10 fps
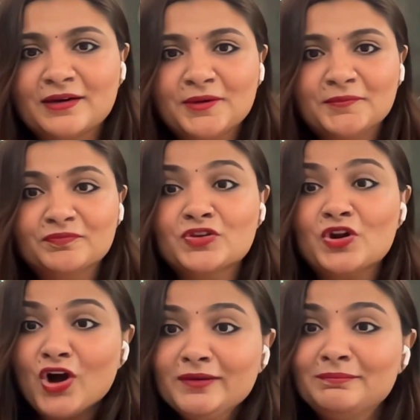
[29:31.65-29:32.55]

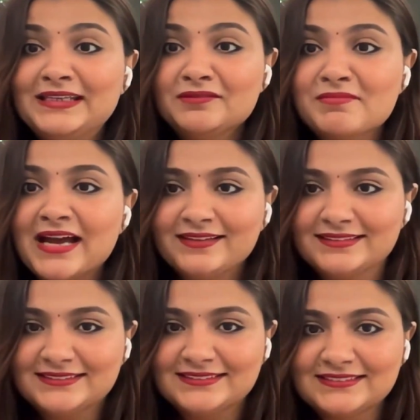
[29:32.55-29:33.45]
not being
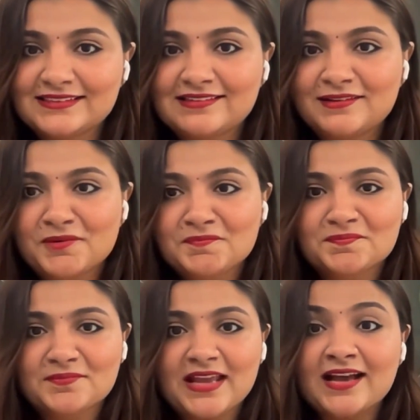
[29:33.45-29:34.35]
married
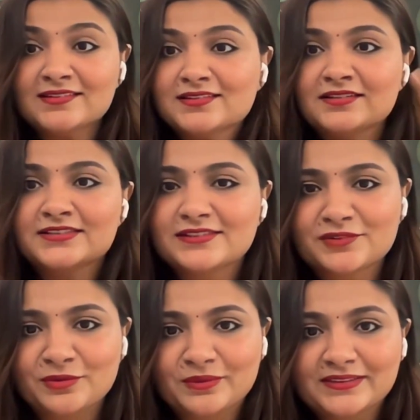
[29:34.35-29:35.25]
as a
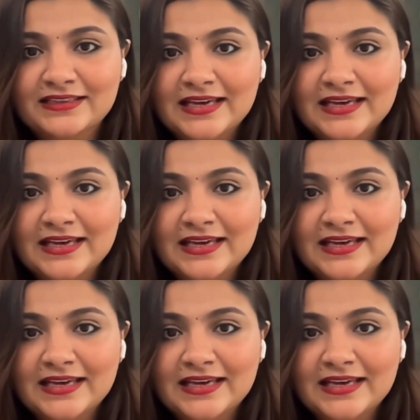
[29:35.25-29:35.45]
30-year-old